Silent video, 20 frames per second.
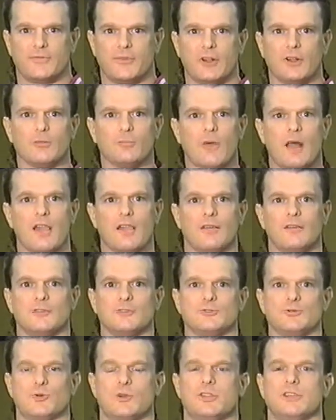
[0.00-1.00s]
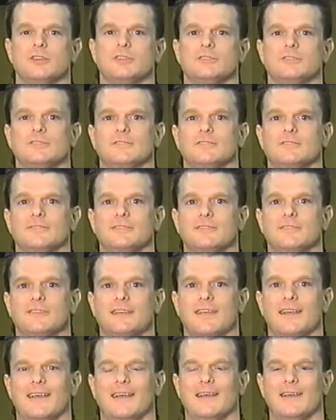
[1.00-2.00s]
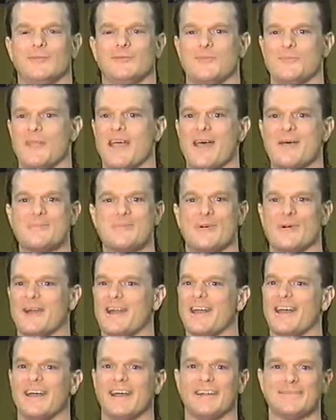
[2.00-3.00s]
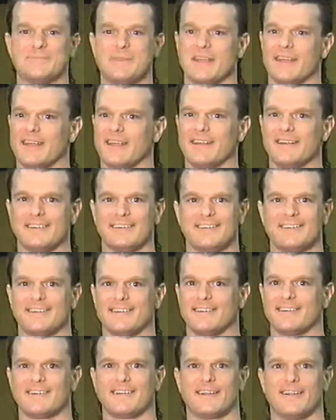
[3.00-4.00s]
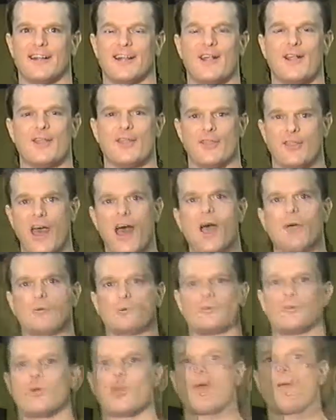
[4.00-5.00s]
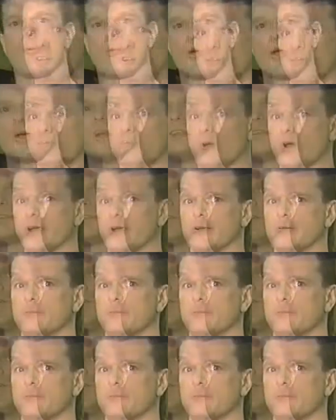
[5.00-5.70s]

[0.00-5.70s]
filled my lungs with it. from that point on, man, that was what I wanted.